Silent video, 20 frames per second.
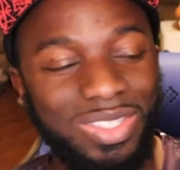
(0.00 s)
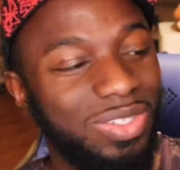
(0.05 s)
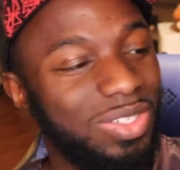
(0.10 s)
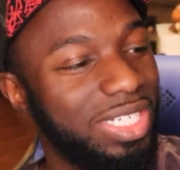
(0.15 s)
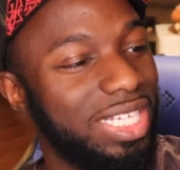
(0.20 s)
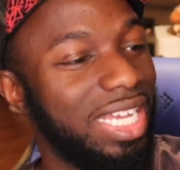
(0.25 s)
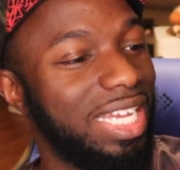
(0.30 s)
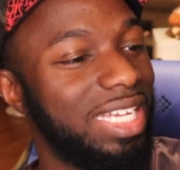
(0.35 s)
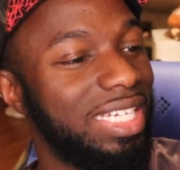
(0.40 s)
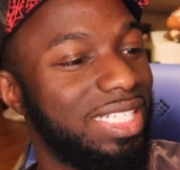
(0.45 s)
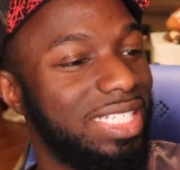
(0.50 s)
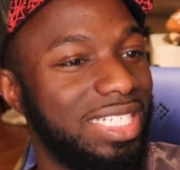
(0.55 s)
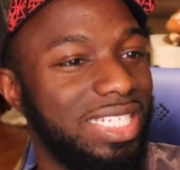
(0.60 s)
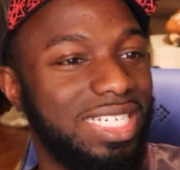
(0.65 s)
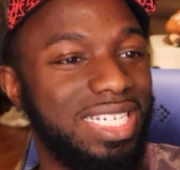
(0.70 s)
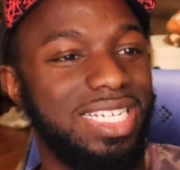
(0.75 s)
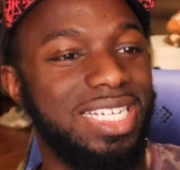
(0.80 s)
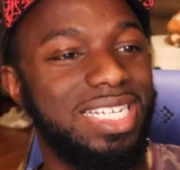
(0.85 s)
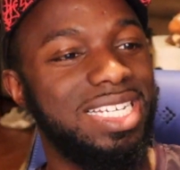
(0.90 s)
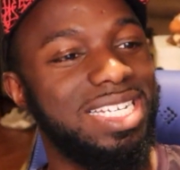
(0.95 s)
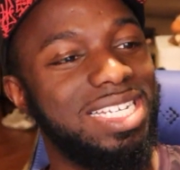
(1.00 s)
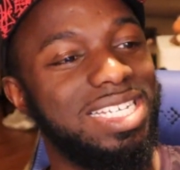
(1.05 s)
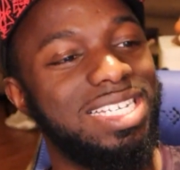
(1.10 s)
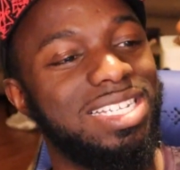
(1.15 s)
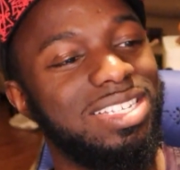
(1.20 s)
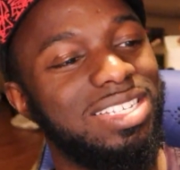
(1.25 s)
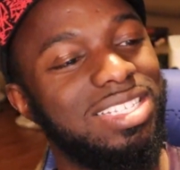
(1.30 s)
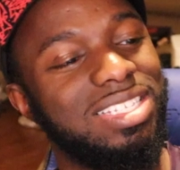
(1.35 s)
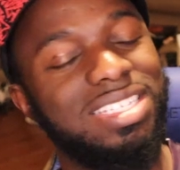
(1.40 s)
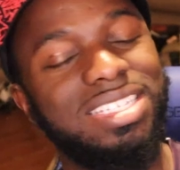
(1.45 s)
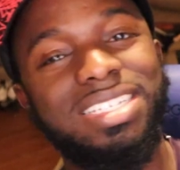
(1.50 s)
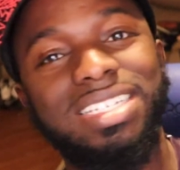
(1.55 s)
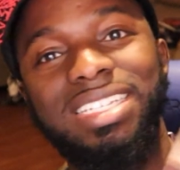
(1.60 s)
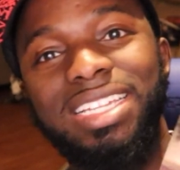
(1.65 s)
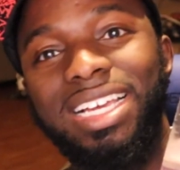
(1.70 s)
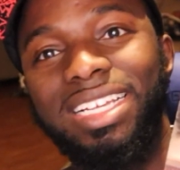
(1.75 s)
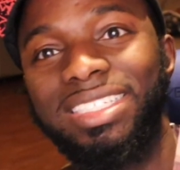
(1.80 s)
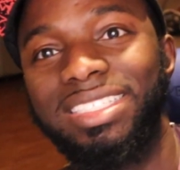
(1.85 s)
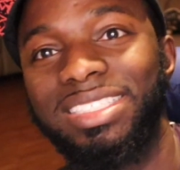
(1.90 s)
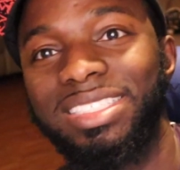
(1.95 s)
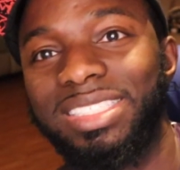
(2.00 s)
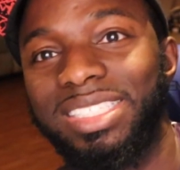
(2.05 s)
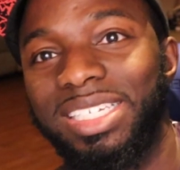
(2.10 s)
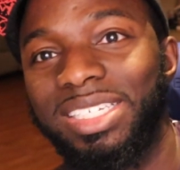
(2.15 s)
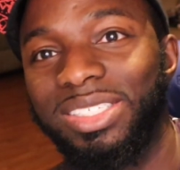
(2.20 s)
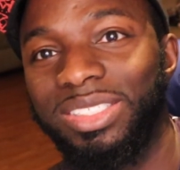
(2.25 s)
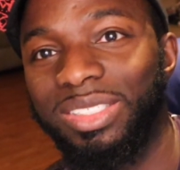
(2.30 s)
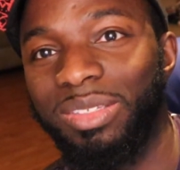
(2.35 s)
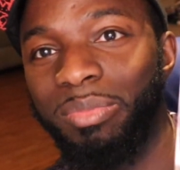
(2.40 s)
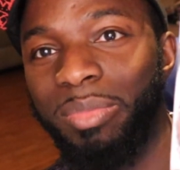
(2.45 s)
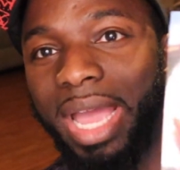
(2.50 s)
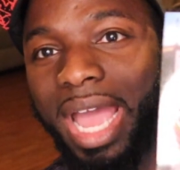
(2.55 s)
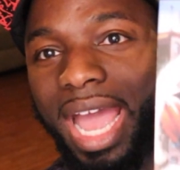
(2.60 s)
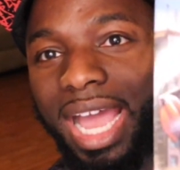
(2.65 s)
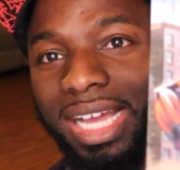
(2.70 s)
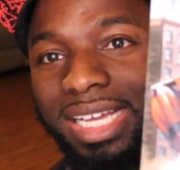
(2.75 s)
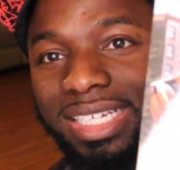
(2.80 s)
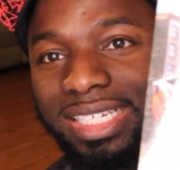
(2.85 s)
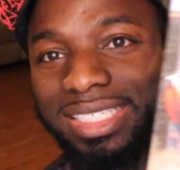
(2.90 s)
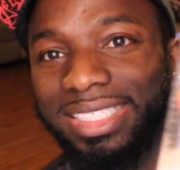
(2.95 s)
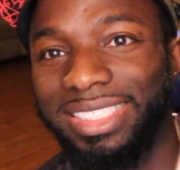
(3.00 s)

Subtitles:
okay? And it looks good, like this, here's the back.